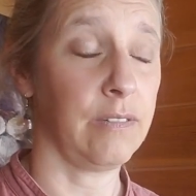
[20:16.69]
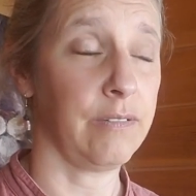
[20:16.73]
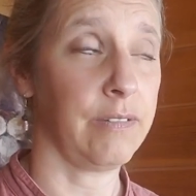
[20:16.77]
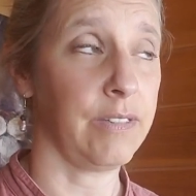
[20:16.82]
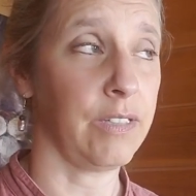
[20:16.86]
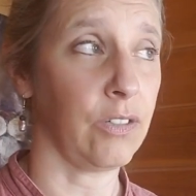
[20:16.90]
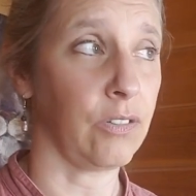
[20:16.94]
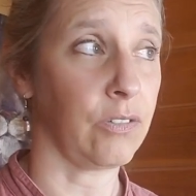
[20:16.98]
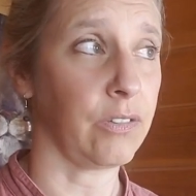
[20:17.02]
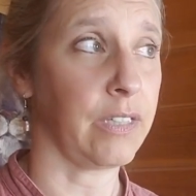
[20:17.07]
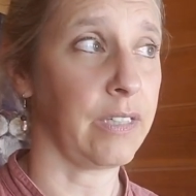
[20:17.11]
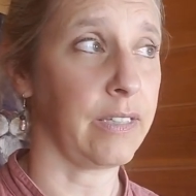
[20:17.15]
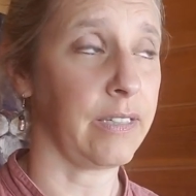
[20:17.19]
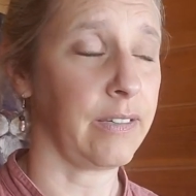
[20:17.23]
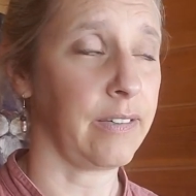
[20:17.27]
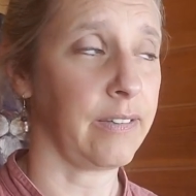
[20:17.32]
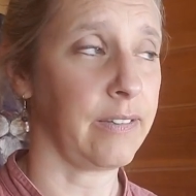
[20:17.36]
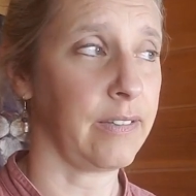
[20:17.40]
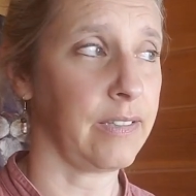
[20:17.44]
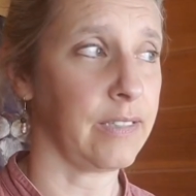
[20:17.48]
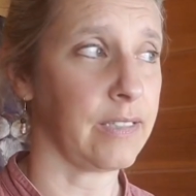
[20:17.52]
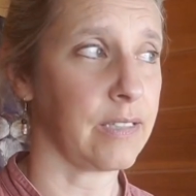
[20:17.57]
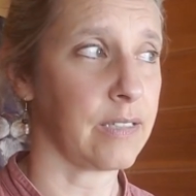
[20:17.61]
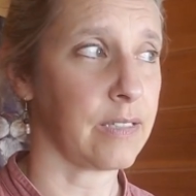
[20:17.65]
you know, the,
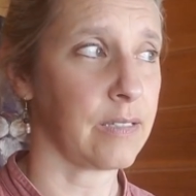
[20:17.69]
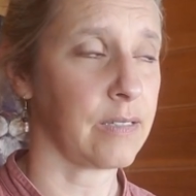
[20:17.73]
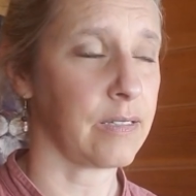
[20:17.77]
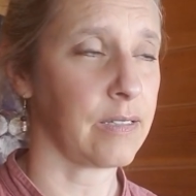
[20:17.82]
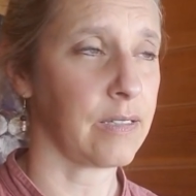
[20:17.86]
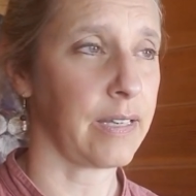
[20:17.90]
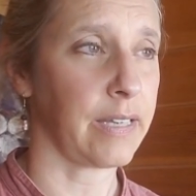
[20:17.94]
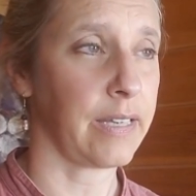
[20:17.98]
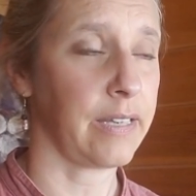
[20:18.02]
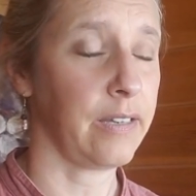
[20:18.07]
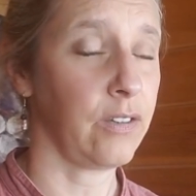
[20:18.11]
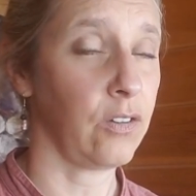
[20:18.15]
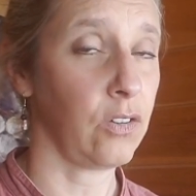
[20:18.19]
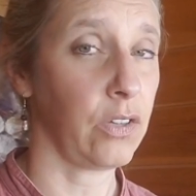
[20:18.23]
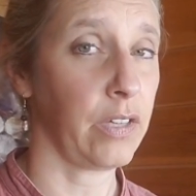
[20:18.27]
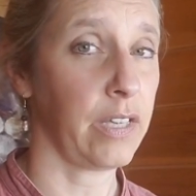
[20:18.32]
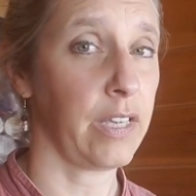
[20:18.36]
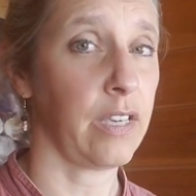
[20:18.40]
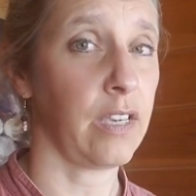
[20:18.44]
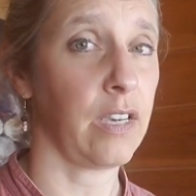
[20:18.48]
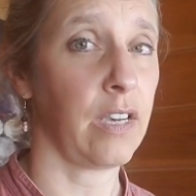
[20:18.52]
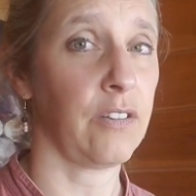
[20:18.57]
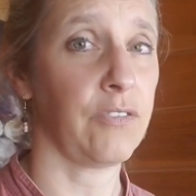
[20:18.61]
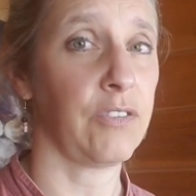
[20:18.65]
this
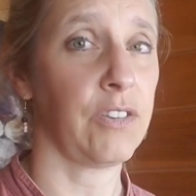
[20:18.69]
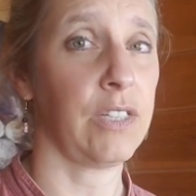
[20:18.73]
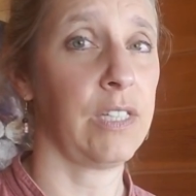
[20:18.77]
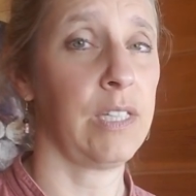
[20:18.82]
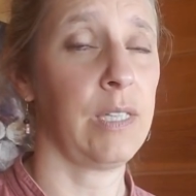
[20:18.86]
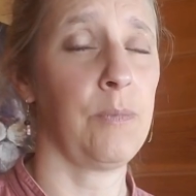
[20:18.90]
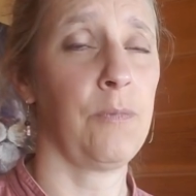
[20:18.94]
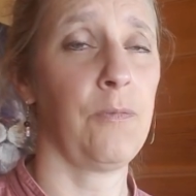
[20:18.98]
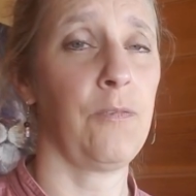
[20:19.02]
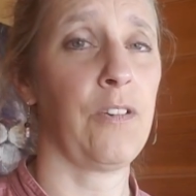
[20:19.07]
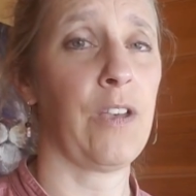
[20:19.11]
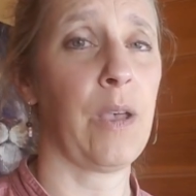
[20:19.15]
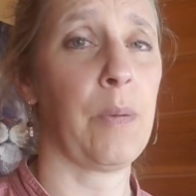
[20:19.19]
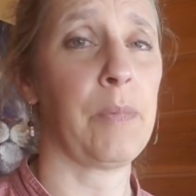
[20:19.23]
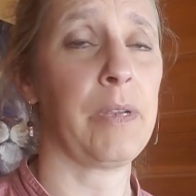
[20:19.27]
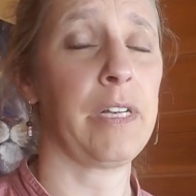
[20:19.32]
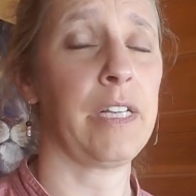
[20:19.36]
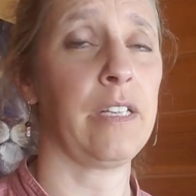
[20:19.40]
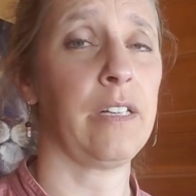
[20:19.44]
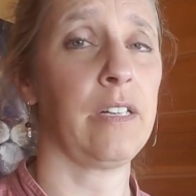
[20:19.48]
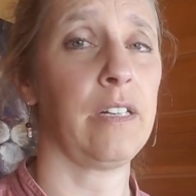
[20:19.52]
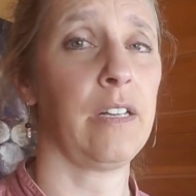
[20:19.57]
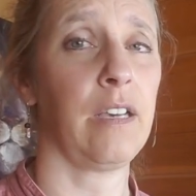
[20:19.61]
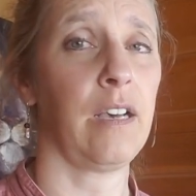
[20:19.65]
healing of the deep
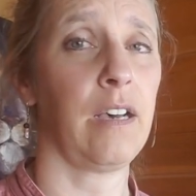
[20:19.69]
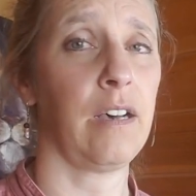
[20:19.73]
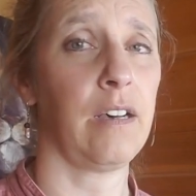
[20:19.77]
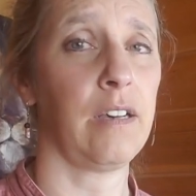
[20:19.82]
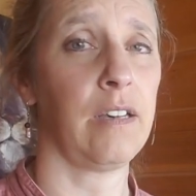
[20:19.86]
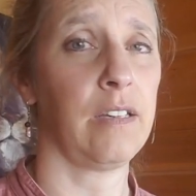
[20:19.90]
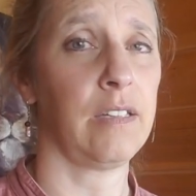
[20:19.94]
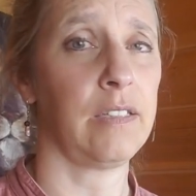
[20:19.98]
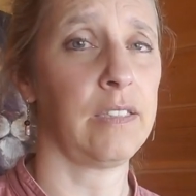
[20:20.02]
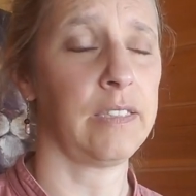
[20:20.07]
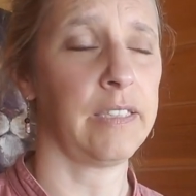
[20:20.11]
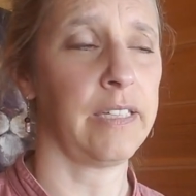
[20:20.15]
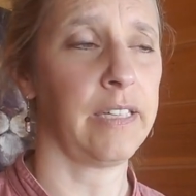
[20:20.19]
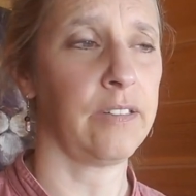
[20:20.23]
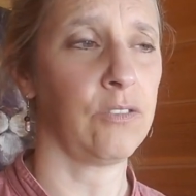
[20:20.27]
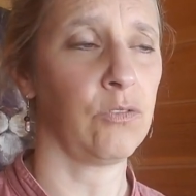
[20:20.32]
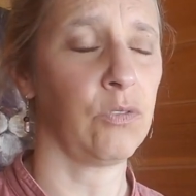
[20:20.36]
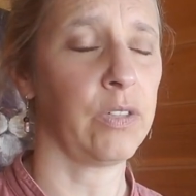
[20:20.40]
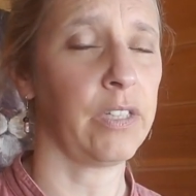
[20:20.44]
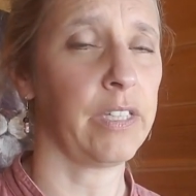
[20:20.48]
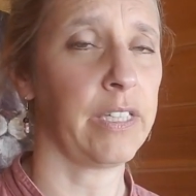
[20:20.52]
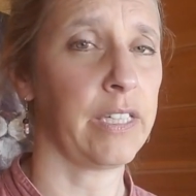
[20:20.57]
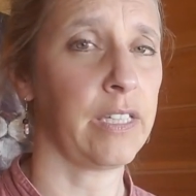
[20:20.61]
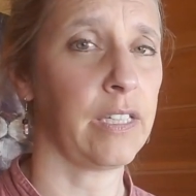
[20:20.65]
feminine uh,
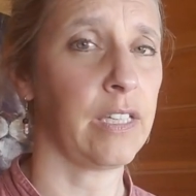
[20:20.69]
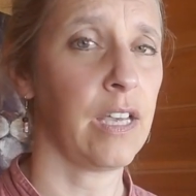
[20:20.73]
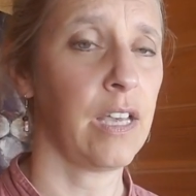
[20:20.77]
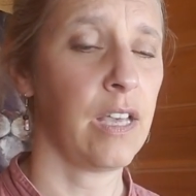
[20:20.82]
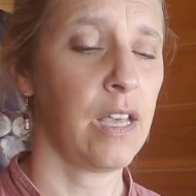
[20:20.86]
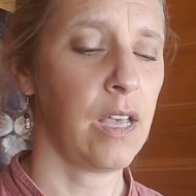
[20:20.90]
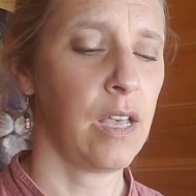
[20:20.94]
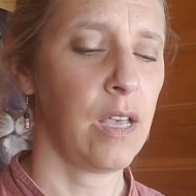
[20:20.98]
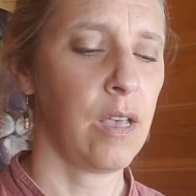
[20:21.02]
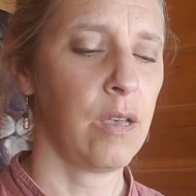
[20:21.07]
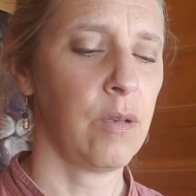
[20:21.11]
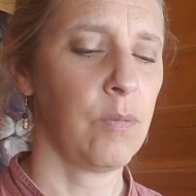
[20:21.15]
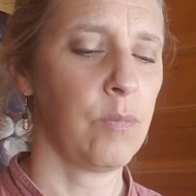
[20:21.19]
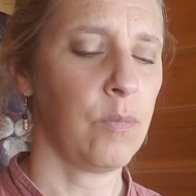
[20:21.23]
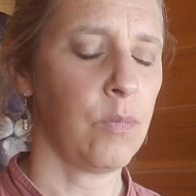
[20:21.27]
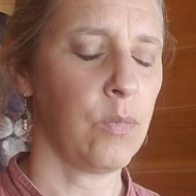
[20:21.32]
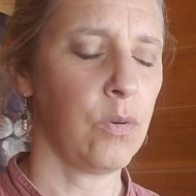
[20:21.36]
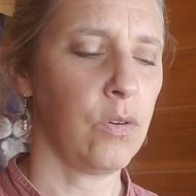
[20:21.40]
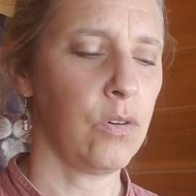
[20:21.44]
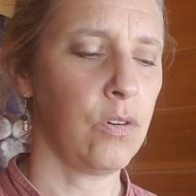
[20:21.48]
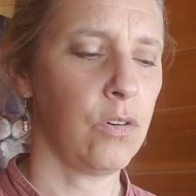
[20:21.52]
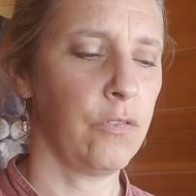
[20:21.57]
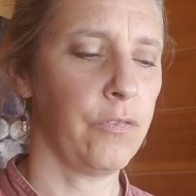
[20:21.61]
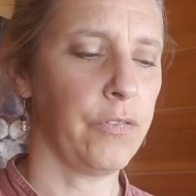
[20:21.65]
and really
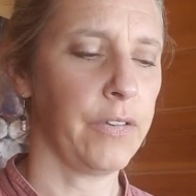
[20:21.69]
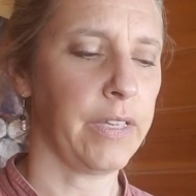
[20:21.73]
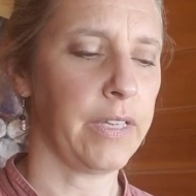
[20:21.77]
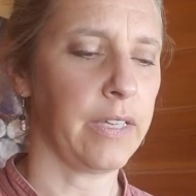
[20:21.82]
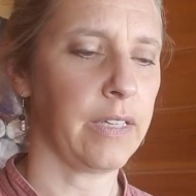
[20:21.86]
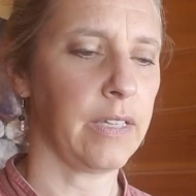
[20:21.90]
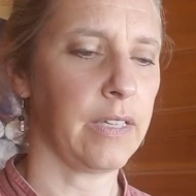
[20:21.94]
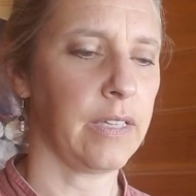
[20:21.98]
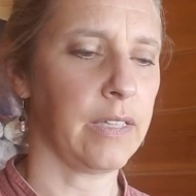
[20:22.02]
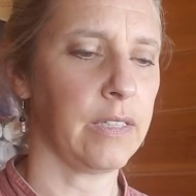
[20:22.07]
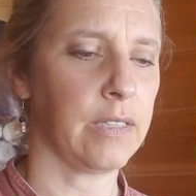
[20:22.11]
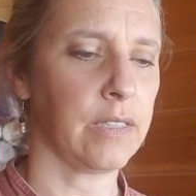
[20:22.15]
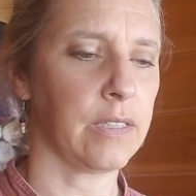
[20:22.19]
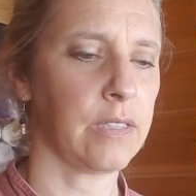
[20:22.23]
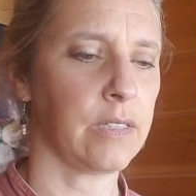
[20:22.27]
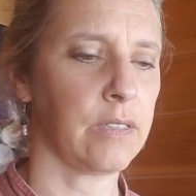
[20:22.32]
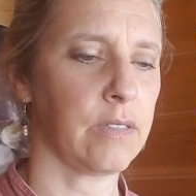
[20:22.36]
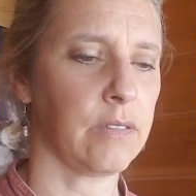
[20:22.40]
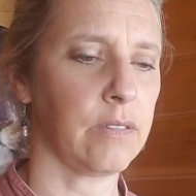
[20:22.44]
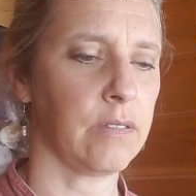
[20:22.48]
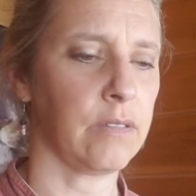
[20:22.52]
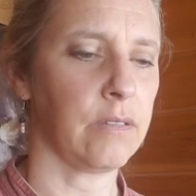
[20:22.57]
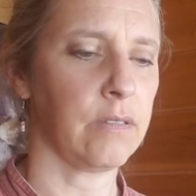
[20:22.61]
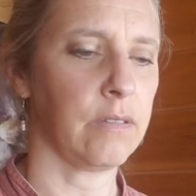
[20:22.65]
moving
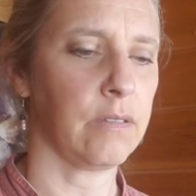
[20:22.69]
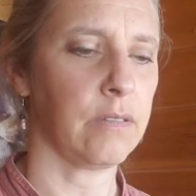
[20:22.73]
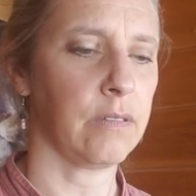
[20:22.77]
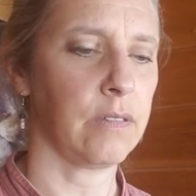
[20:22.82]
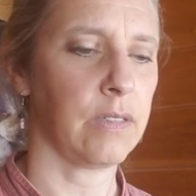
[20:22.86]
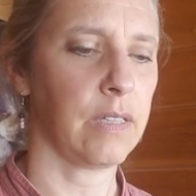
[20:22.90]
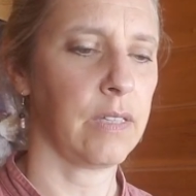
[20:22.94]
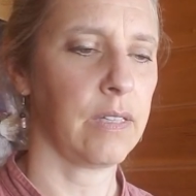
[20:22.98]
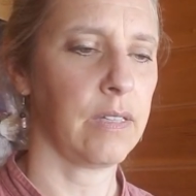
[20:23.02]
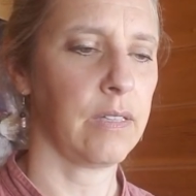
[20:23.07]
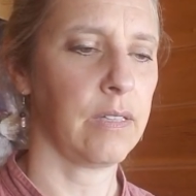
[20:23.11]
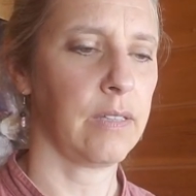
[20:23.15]
into